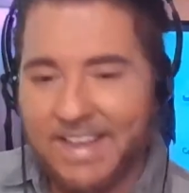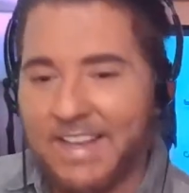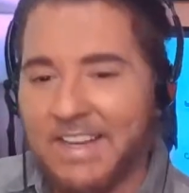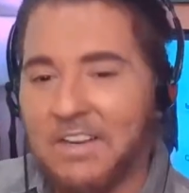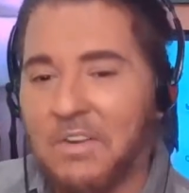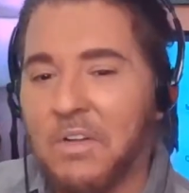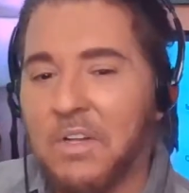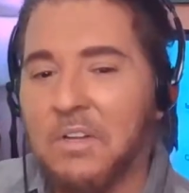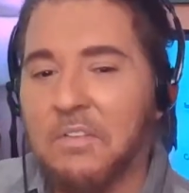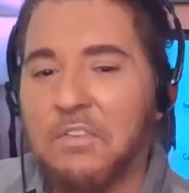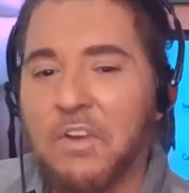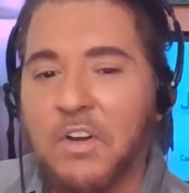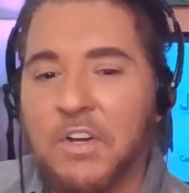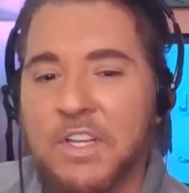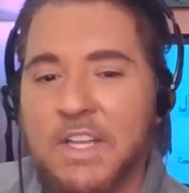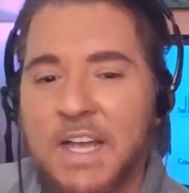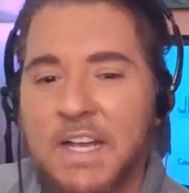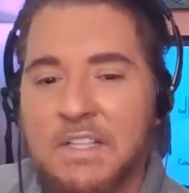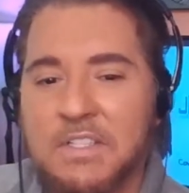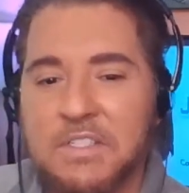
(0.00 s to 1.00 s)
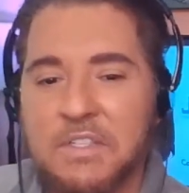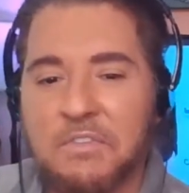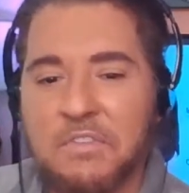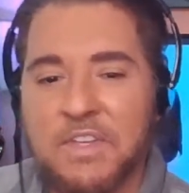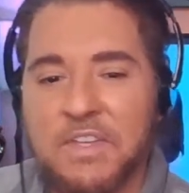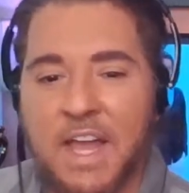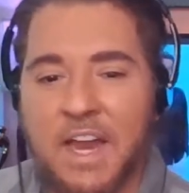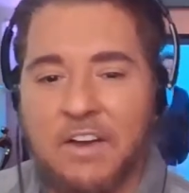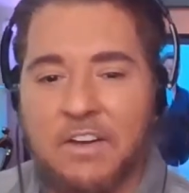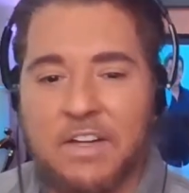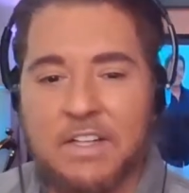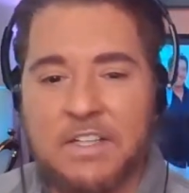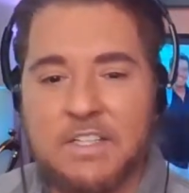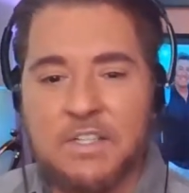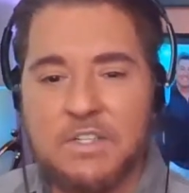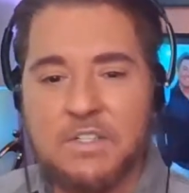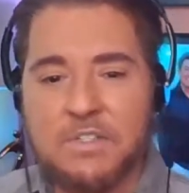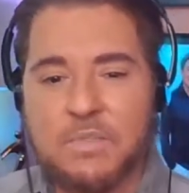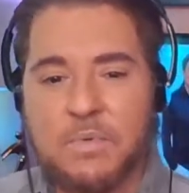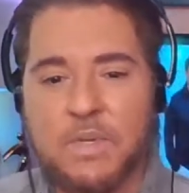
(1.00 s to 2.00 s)
and all of our cast of
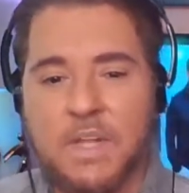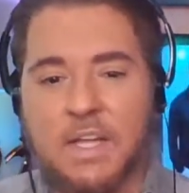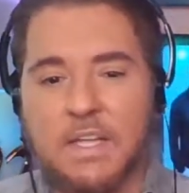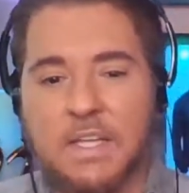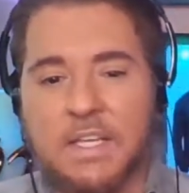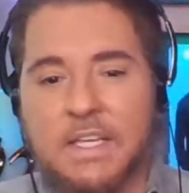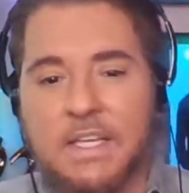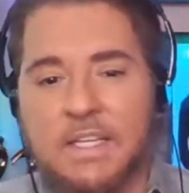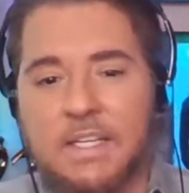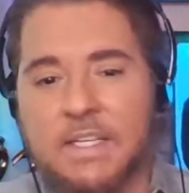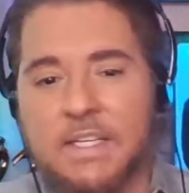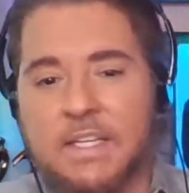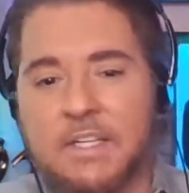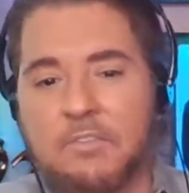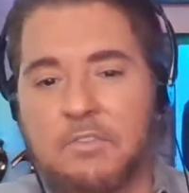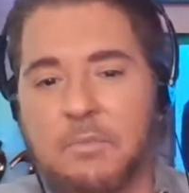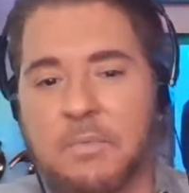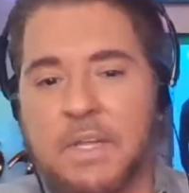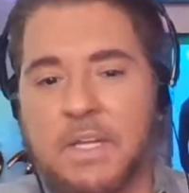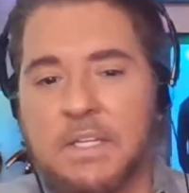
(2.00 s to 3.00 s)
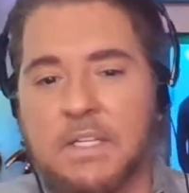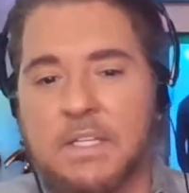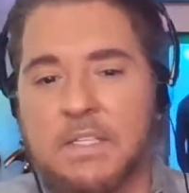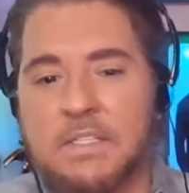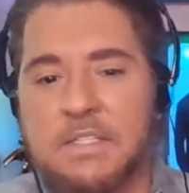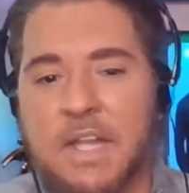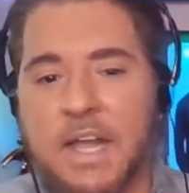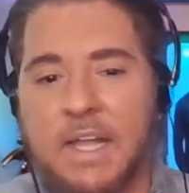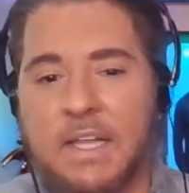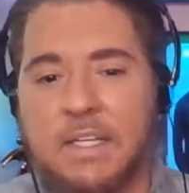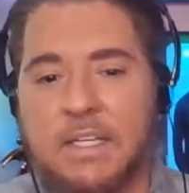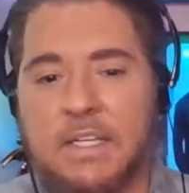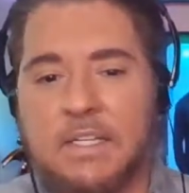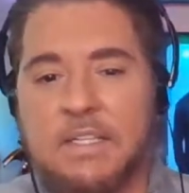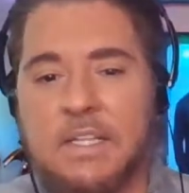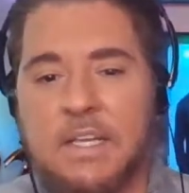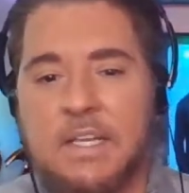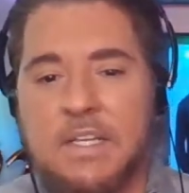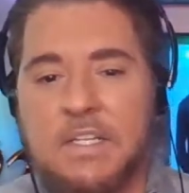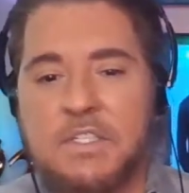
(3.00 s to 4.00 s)
characters. We got Gilligan from Gilligan's
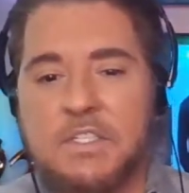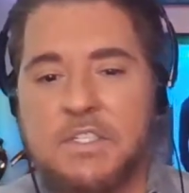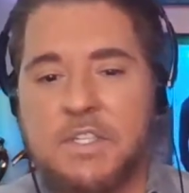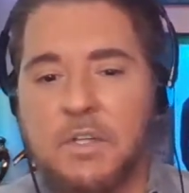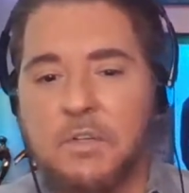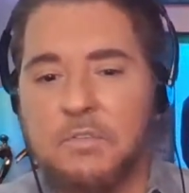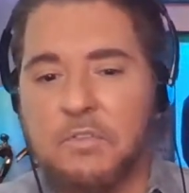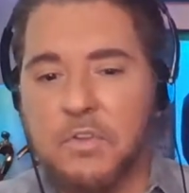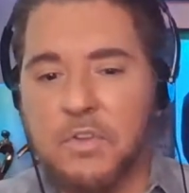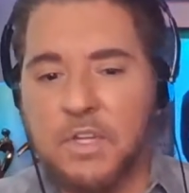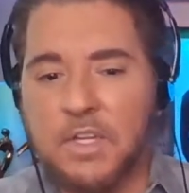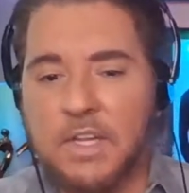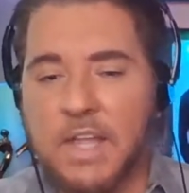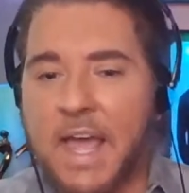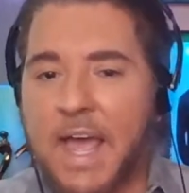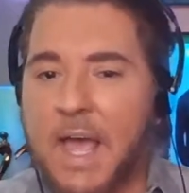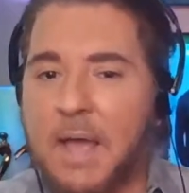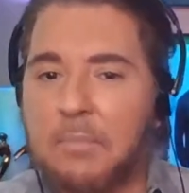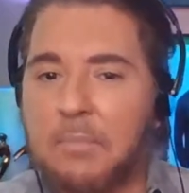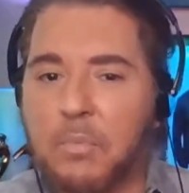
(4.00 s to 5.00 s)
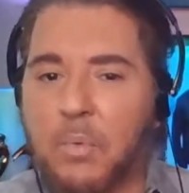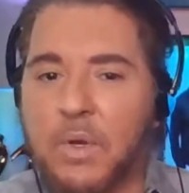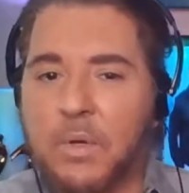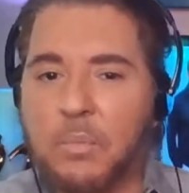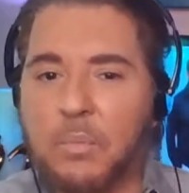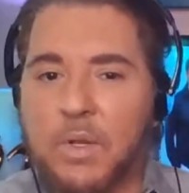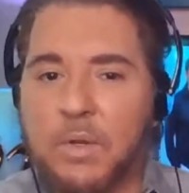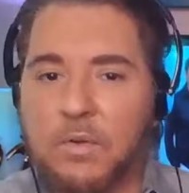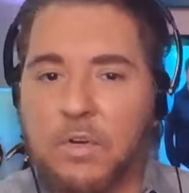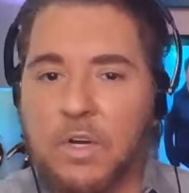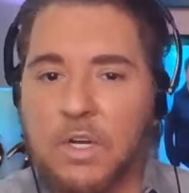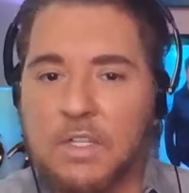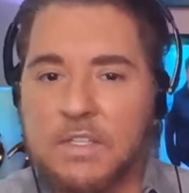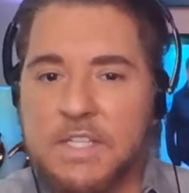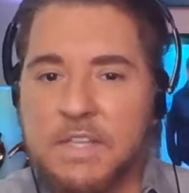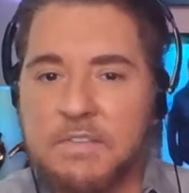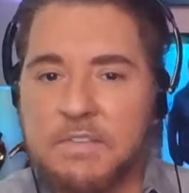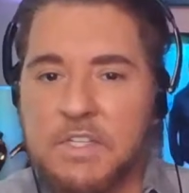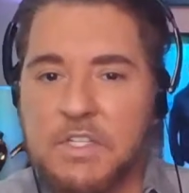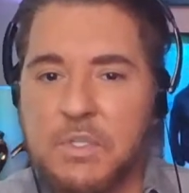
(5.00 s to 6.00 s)
Island, Silver the Lab. When we were on a
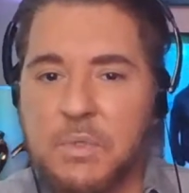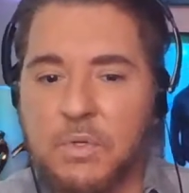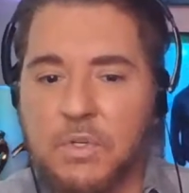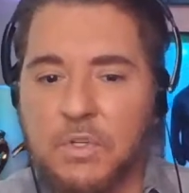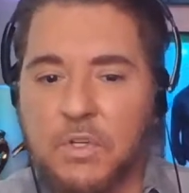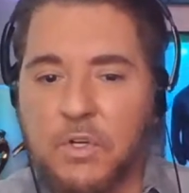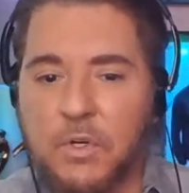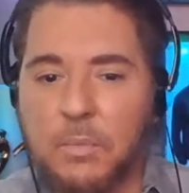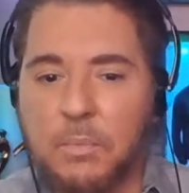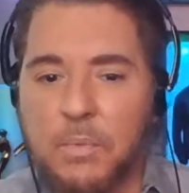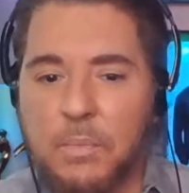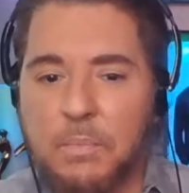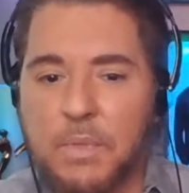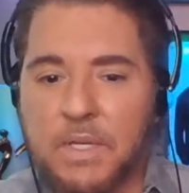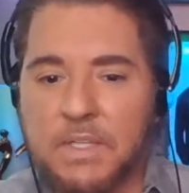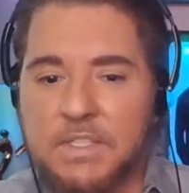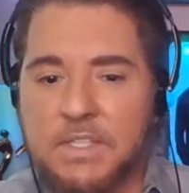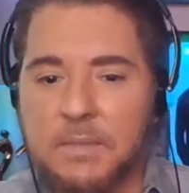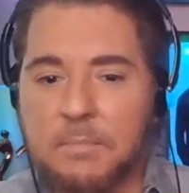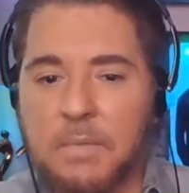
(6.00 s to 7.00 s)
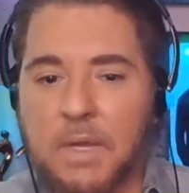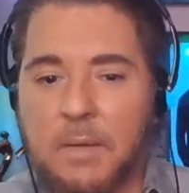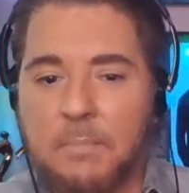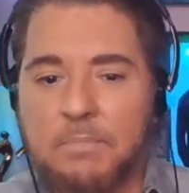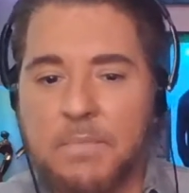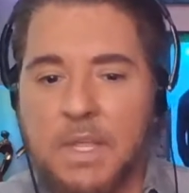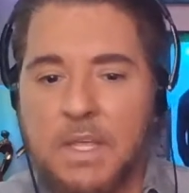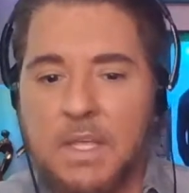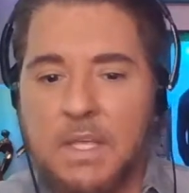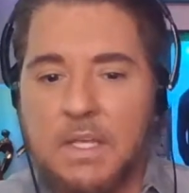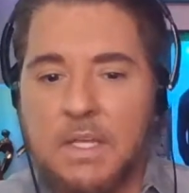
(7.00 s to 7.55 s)
TV shoot in Europe, we picked him up.